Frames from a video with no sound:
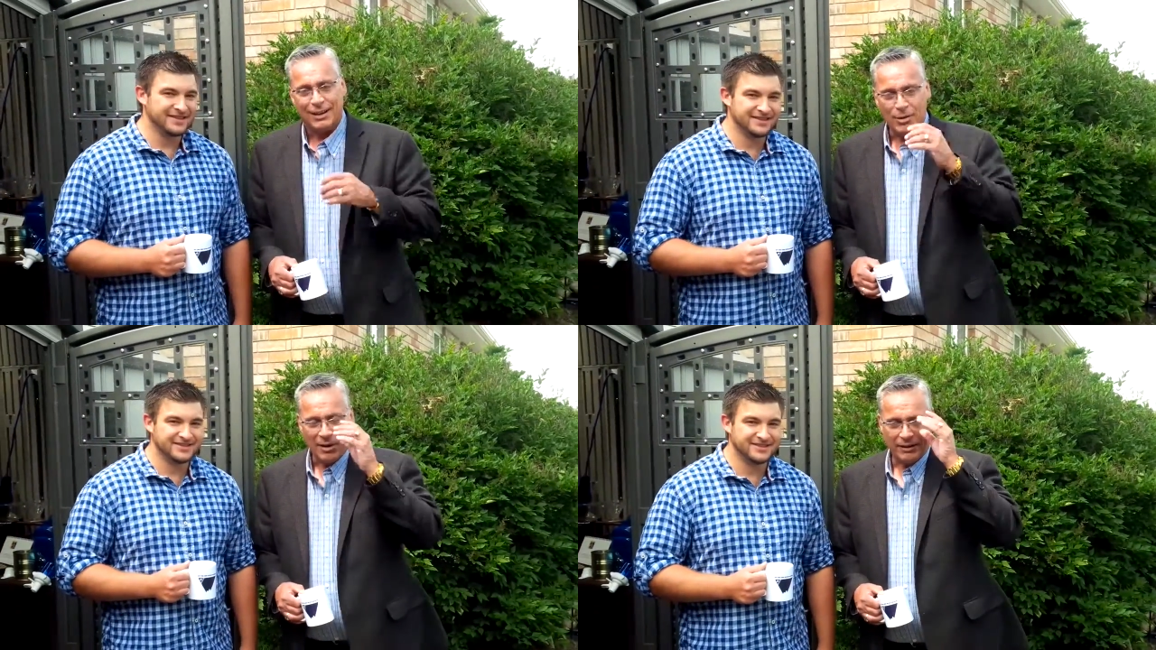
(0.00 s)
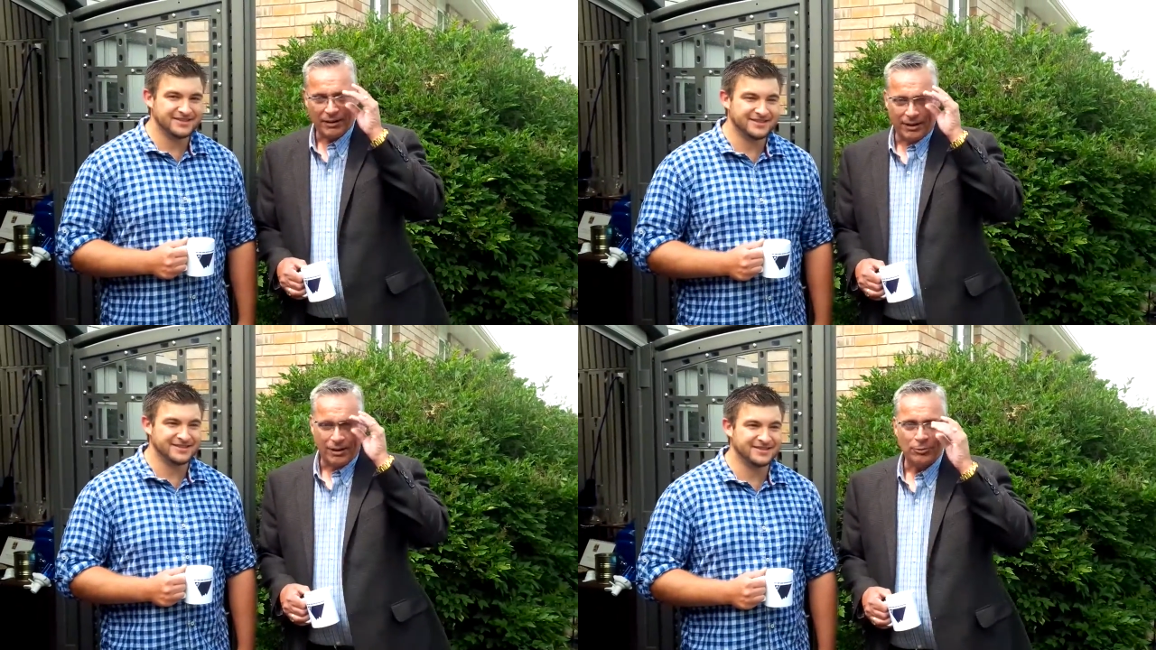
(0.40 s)
Speaker 1: I met
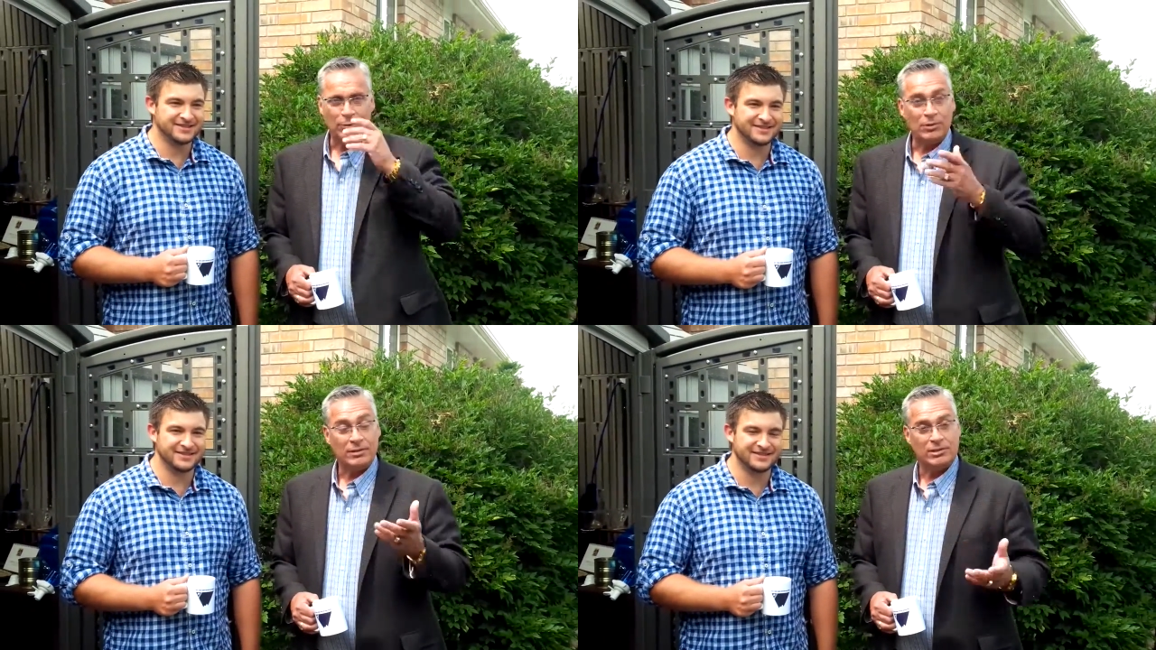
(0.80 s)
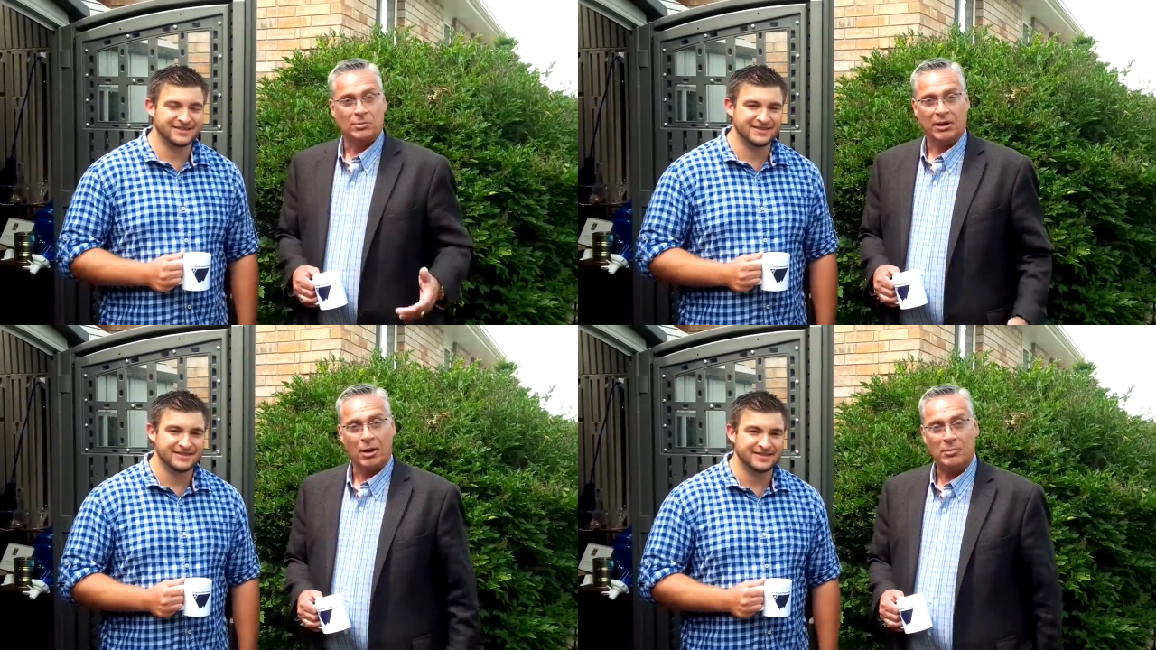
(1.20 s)
Kyle through the
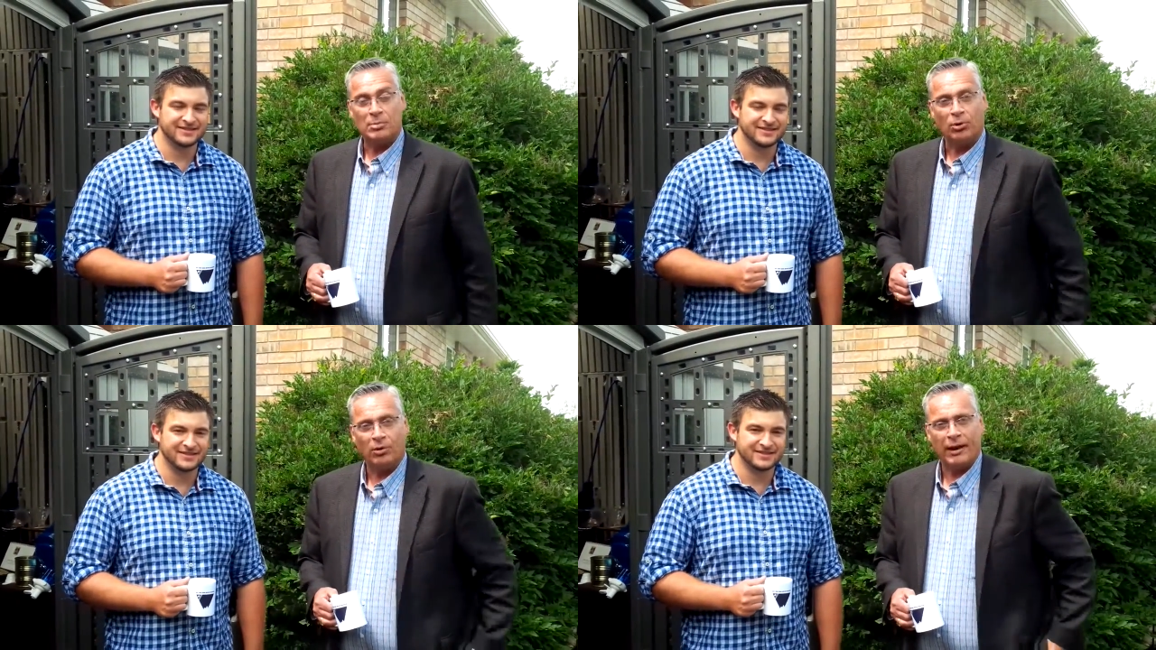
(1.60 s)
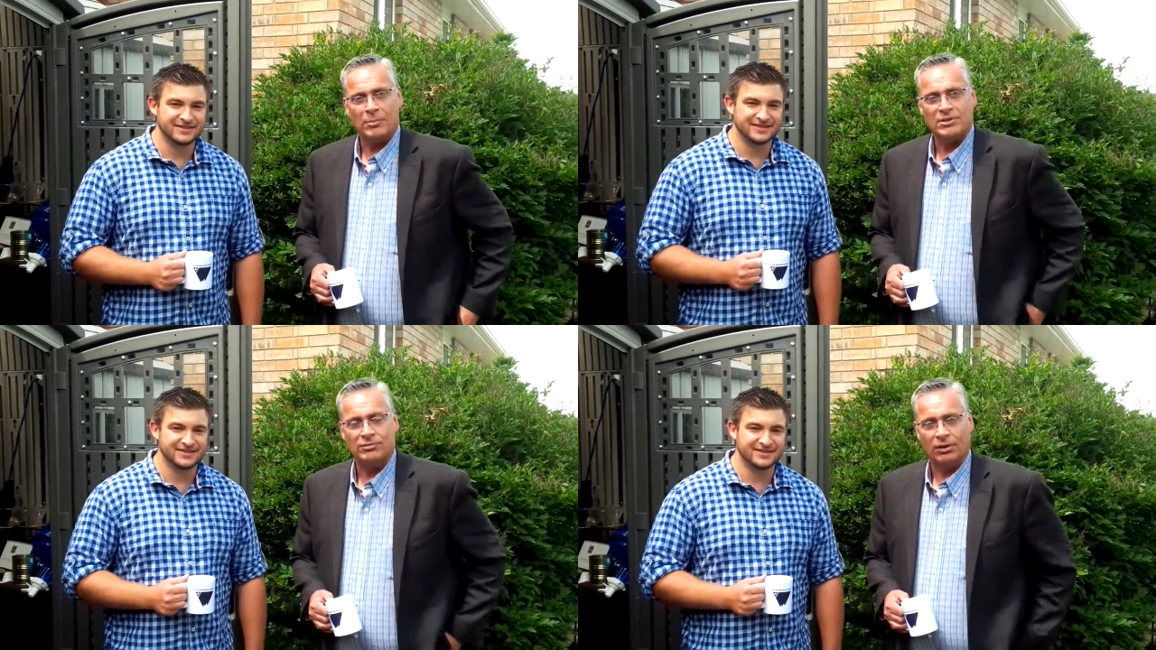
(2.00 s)
summer company program
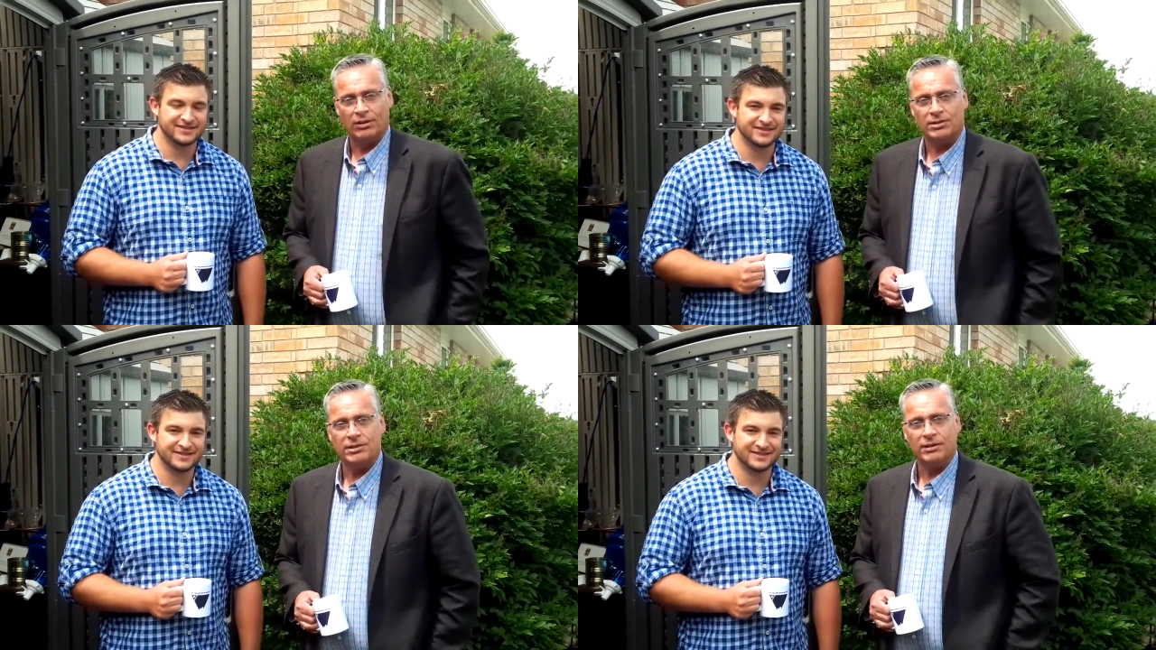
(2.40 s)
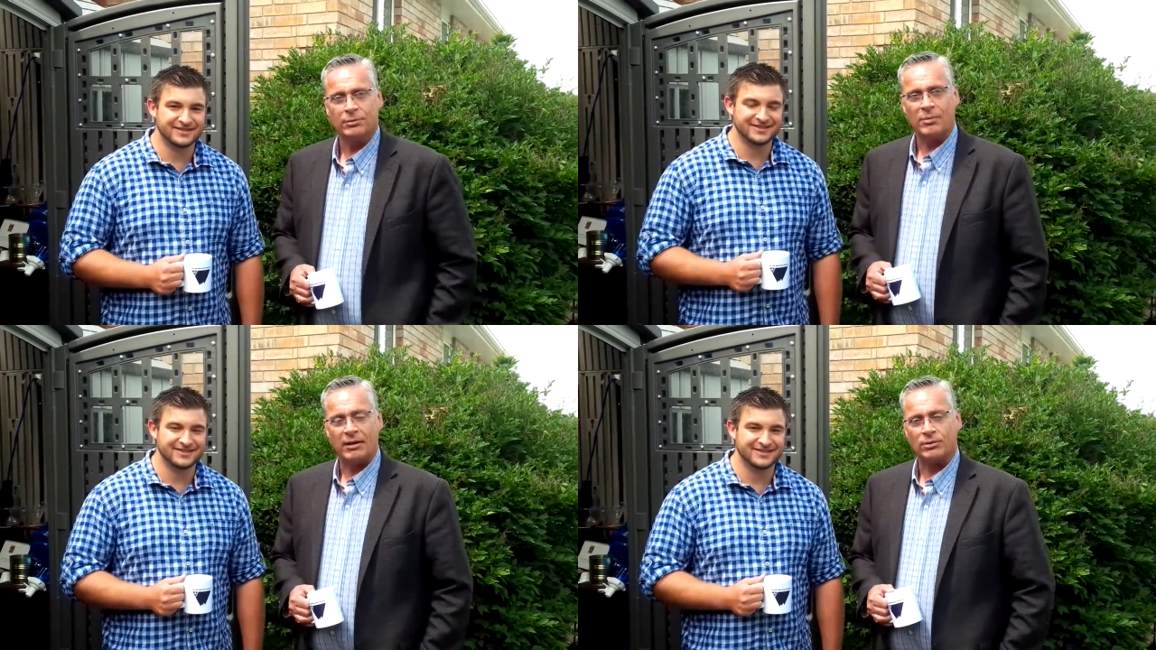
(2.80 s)
as a volunteer
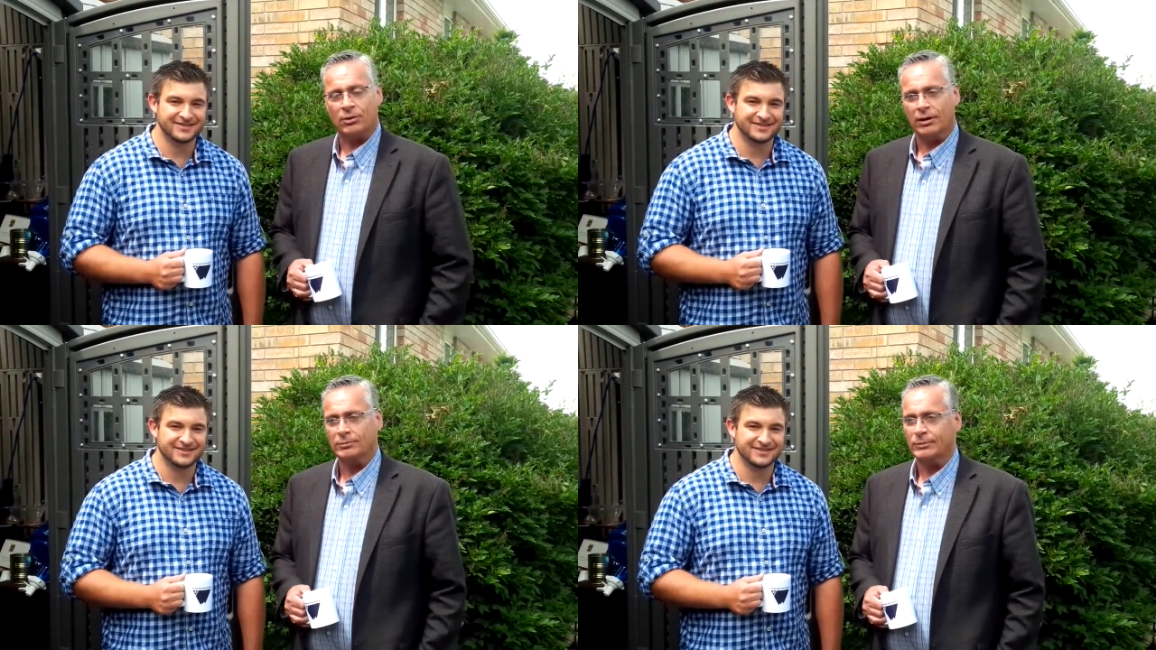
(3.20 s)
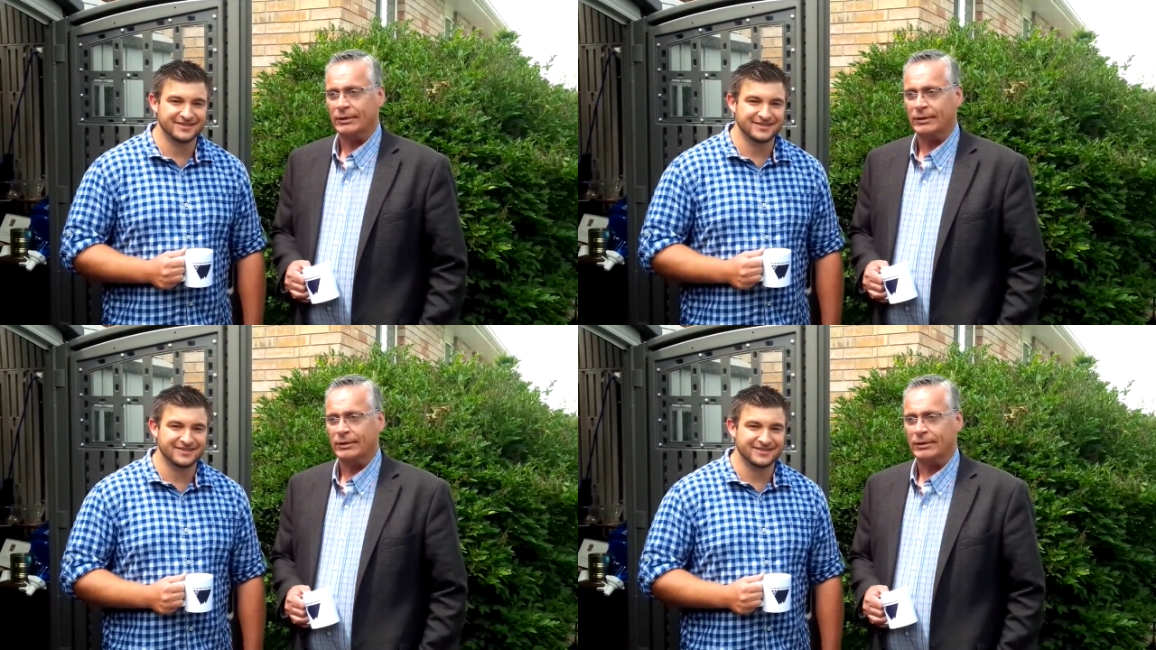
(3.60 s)
mentor.